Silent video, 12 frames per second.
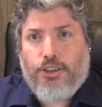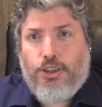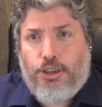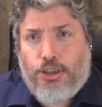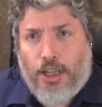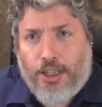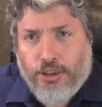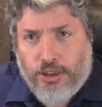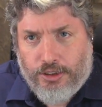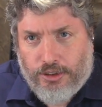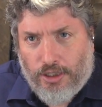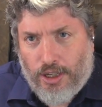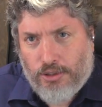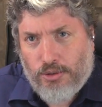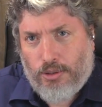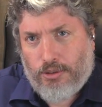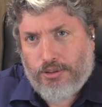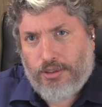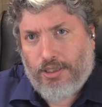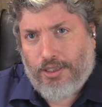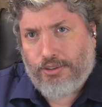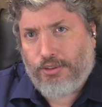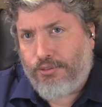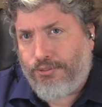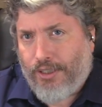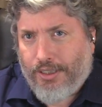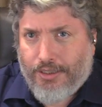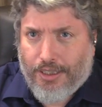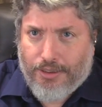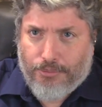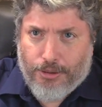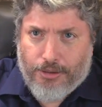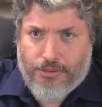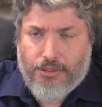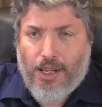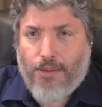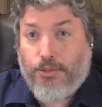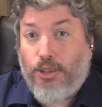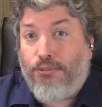judges are called God. You'll find that in the book of Psalms.